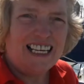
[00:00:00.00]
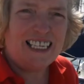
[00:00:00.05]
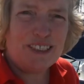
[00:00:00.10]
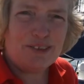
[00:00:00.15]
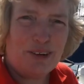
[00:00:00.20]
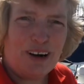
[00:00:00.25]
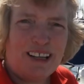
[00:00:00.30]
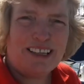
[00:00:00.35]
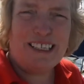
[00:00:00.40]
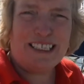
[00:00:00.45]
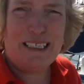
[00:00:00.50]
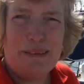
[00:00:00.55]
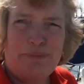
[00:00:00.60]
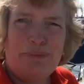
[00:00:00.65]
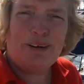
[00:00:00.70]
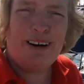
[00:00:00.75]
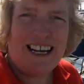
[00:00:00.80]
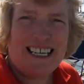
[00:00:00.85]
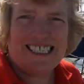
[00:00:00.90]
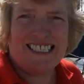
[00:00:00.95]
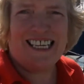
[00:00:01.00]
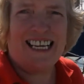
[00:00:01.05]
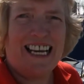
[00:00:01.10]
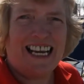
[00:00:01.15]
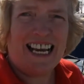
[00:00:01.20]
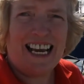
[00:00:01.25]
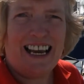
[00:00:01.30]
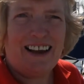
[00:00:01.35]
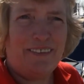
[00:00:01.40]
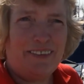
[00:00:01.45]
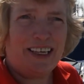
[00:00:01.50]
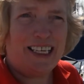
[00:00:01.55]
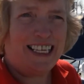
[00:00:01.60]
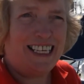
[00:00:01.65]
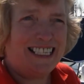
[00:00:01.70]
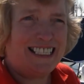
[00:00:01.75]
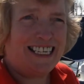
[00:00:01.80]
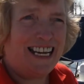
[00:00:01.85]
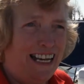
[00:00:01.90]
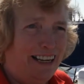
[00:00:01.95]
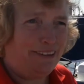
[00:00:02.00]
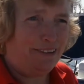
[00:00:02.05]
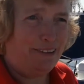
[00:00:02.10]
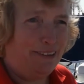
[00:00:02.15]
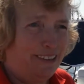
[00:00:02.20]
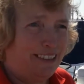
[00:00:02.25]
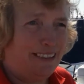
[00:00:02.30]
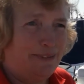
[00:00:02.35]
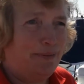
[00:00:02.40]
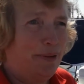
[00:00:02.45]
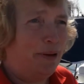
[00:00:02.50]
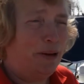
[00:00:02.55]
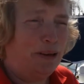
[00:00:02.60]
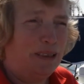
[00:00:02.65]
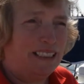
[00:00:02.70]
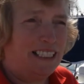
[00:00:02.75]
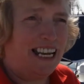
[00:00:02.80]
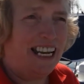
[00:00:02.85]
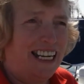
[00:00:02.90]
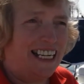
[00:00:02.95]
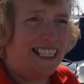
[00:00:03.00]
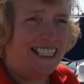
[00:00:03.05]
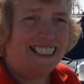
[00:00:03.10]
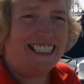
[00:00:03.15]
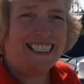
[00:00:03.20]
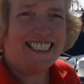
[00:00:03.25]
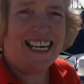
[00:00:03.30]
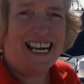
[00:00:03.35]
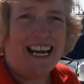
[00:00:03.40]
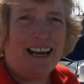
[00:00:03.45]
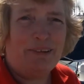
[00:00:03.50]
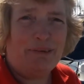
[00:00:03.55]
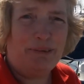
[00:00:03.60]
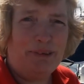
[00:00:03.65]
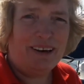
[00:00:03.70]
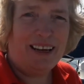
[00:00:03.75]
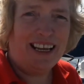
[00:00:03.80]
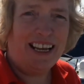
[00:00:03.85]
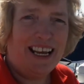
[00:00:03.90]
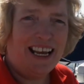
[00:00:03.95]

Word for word: It's rather depressing having your sails put, taken down,